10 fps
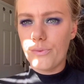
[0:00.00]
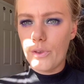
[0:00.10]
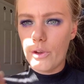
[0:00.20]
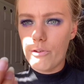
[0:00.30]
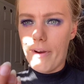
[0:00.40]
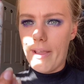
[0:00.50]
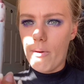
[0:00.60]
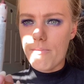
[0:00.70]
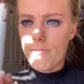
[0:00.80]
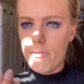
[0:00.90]

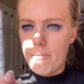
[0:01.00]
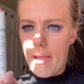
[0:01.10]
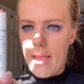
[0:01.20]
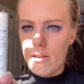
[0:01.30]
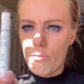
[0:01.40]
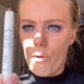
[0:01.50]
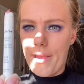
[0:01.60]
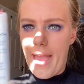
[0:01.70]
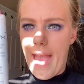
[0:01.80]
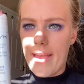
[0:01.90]
crayon from
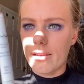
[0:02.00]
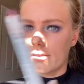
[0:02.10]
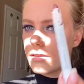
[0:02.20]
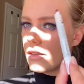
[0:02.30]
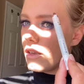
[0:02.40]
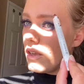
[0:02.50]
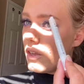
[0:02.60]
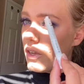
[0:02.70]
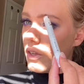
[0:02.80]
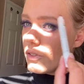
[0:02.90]
NYX
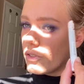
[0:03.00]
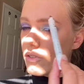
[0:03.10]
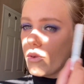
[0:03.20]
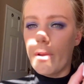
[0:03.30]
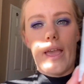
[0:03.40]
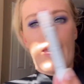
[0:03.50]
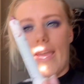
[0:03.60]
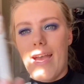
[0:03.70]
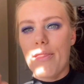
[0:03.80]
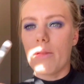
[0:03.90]
just along here,
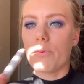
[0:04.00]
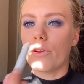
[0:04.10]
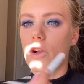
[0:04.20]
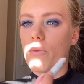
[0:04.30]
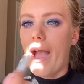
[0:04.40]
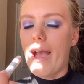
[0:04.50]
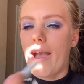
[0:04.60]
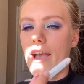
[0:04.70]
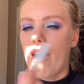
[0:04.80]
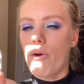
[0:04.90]
and then I'm gonna go
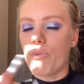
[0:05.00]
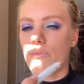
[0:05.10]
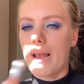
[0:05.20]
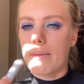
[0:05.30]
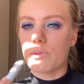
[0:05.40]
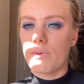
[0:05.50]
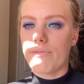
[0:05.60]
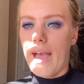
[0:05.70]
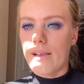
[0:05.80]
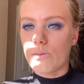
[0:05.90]
with my lips with
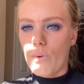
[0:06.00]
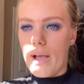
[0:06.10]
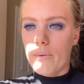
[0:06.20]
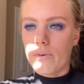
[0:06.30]
that as well.